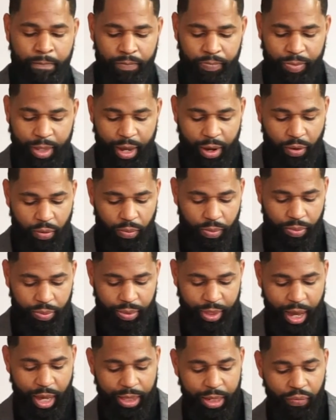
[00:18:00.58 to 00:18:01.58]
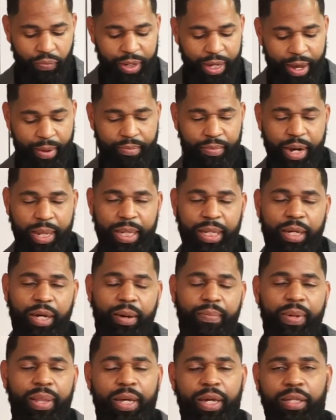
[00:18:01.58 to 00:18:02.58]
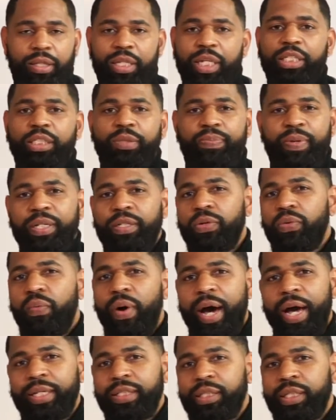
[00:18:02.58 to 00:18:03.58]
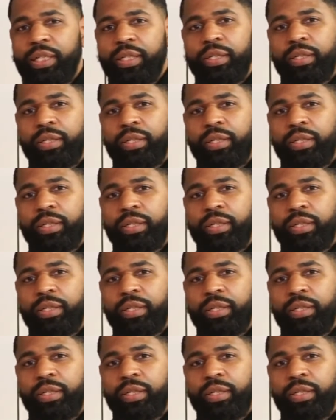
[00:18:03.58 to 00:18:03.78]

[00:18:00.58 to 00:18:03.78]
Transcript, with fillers: Now, now that we got money coming in, then spend it wisely.